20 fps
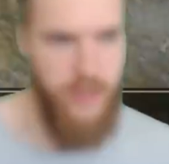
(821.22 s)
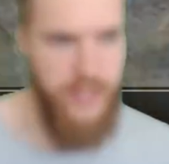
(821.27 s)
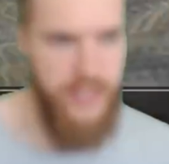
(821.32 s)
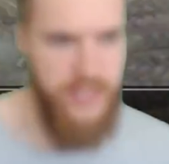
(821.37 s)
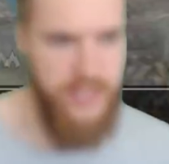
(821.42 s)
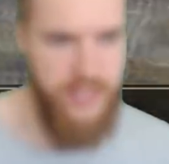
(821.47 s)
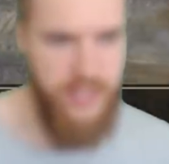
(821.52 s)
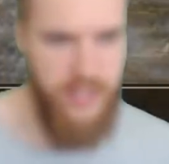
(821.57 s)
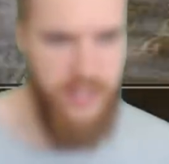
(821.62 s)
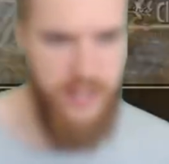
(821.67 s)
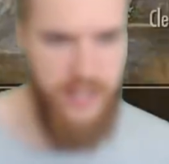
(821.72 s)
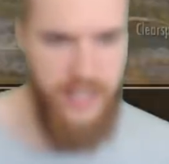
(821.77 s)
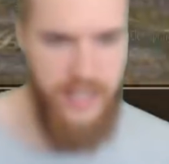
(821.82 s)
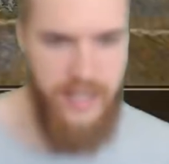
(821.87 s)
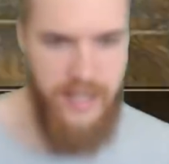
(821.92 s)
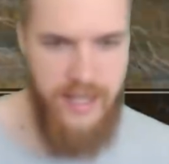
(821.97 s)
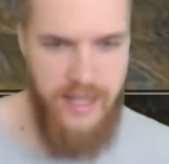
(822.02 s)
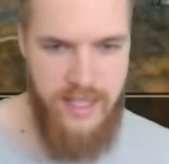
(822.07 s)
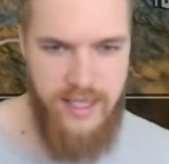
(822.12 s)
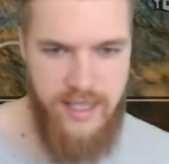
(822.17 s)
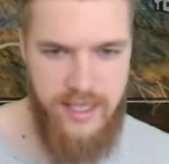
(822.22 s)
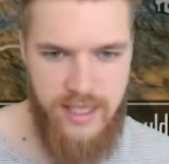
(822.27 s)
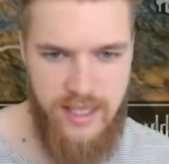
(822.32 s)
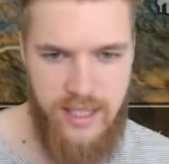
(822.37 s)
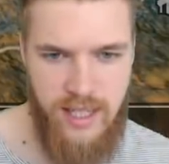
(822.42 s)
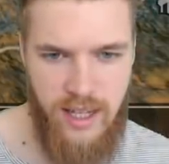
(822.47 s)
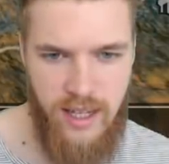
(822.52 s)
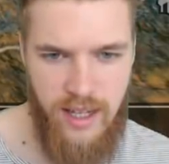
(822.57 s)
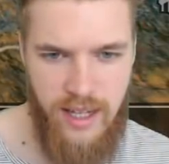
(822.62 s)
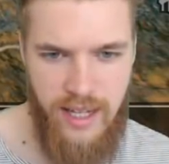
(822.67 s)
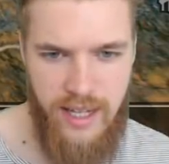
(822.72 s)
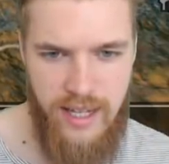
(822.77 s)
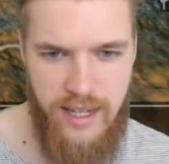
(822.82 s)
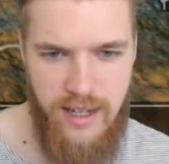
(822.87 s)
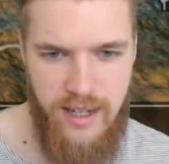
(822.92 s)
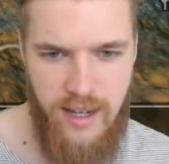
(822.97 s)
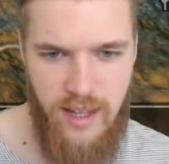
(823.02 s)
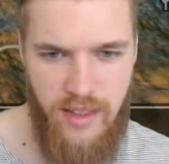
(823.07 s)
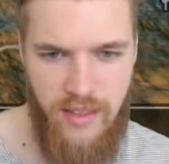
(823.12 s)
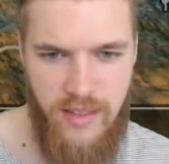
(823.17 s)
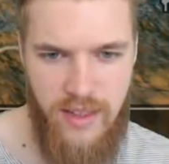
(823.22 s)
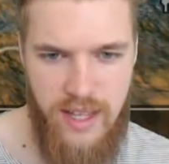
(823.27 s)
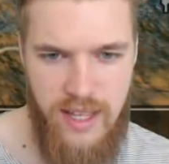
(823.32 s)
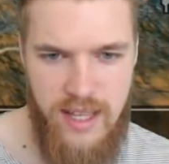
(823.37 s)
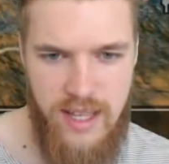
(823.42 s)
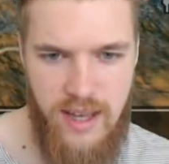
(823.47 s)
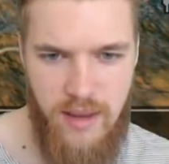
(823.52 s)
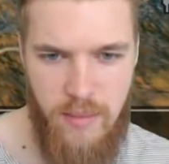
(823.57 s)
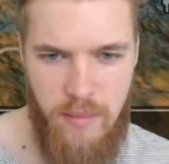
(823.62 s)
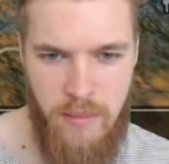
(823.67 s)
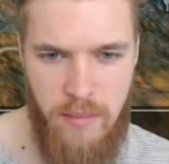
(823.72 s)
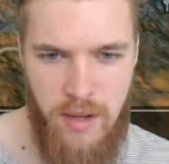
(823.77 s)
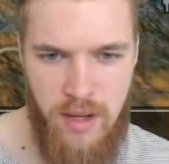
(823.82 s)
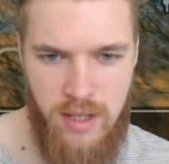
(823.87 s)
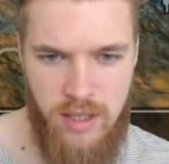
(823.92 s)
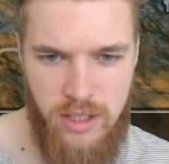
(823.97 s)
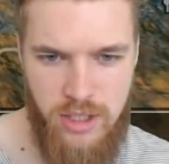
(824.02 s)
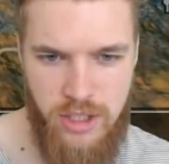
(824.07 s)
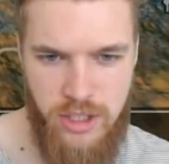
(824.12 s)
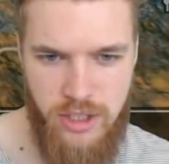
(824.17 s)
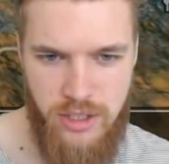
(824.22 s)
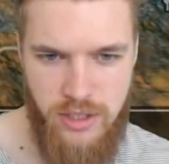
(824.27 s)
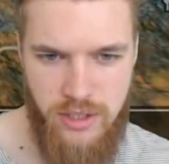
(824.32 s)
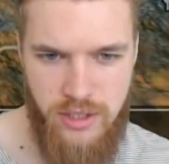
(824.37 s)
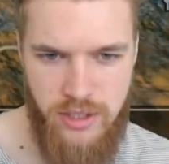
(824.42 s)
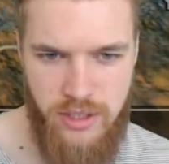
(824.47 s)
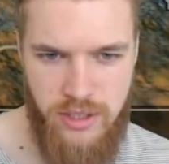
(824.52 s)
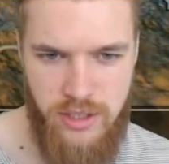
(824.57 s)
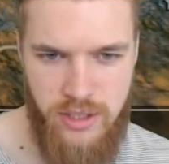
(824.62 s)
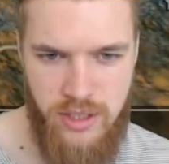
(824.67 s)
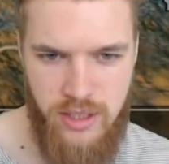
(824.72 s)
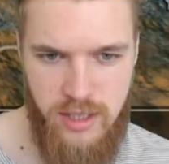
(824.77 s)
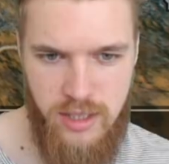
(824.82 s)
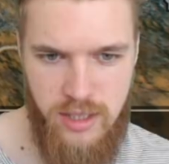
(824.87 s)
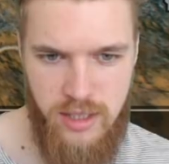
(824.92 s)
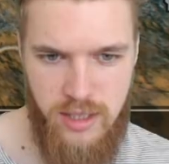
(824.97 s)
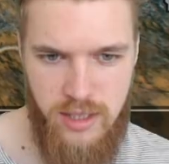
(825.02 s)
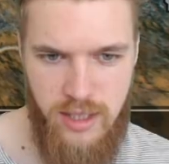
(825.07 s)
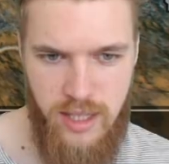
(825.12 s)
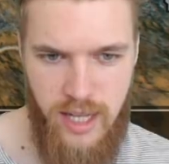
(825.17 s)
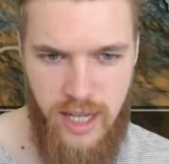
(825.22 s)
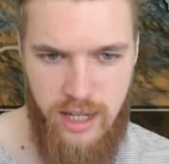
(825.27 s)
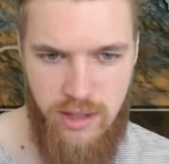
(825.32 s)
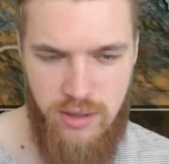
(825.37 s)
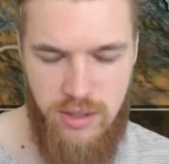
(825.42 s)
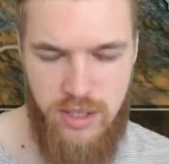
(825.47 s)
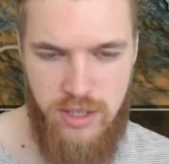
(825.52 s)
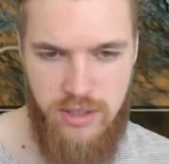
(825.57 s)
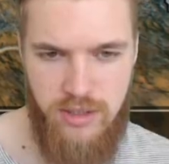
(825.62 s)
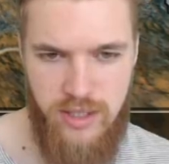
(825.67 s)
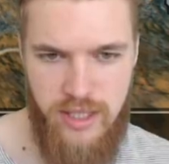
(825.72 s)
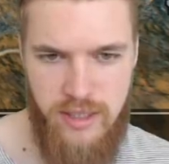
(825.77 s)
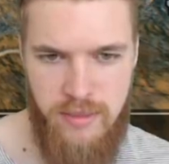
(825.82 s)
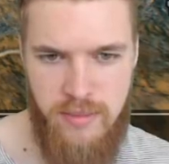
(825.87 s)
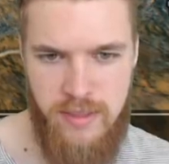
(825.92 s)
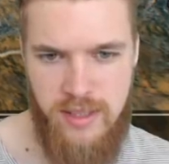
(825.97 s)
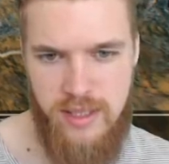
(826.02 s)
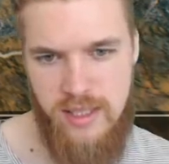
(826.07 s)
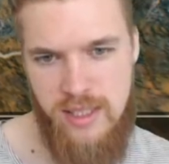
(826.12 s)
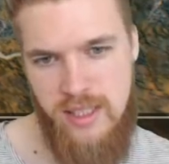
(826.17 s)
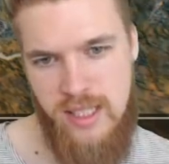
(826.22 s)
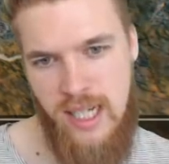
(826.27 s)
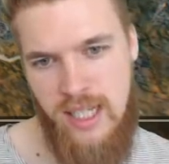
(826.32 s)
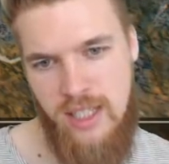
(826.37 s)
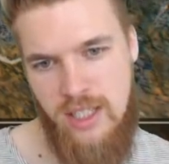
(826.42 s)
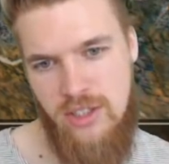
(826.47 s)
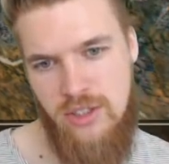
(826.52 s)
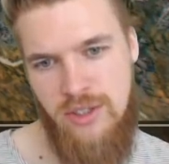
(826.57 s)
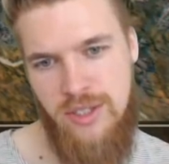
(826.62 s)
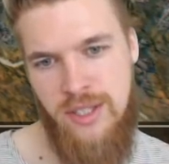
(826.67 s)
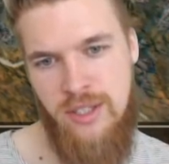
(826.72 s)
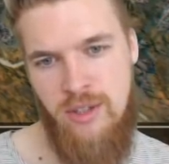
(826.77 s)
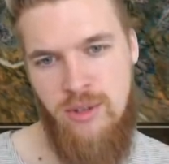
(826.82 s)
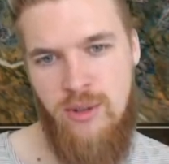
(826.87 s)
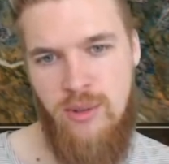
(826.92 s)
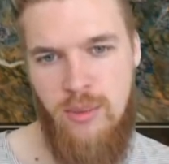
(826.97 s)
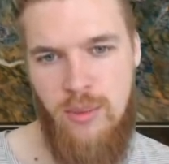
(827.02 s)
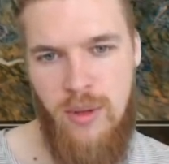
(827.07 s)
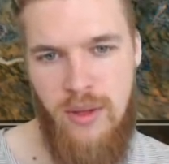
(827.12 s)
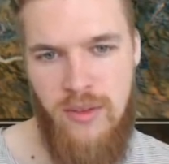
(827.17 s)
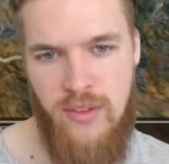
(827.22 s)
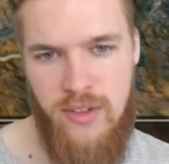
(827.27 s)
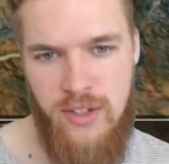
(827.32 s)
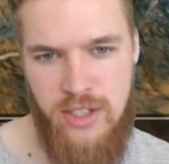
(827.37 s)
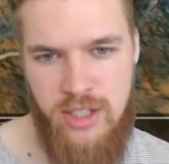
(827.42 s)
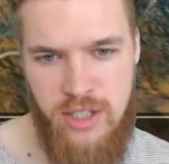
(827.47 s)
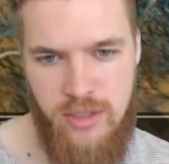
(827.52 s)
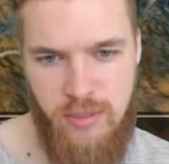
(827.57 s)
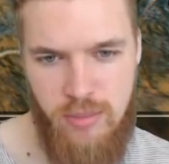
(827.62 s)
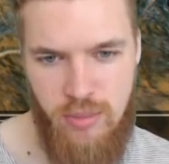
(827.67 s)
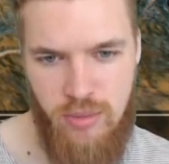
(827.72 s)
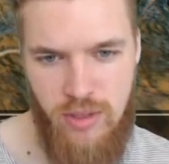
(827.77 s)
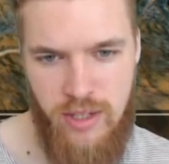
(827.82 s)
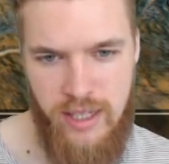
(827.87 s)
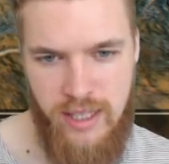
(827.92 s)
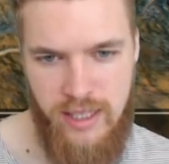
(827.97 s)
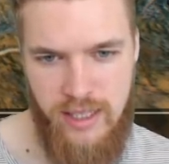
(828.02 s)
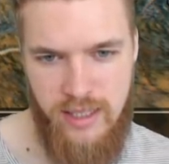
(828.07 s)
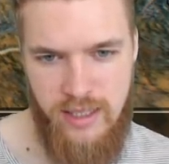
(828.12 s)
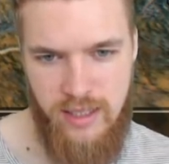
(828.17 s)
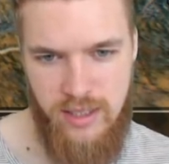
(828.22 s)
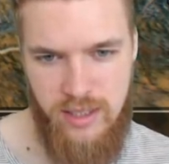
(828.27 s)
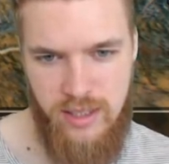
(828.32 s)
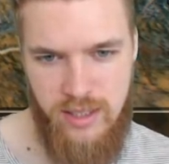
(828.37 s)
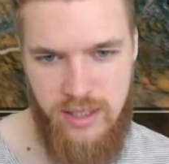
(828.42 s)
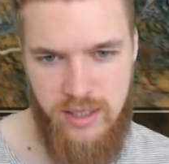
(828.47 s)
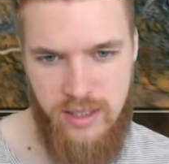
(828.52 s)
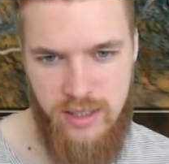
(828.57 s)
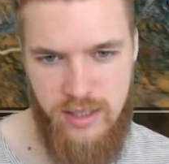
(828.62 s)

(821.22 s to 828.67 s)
it is to the east... in the marshes, Eldergleam Sanctuary, or well, the springs.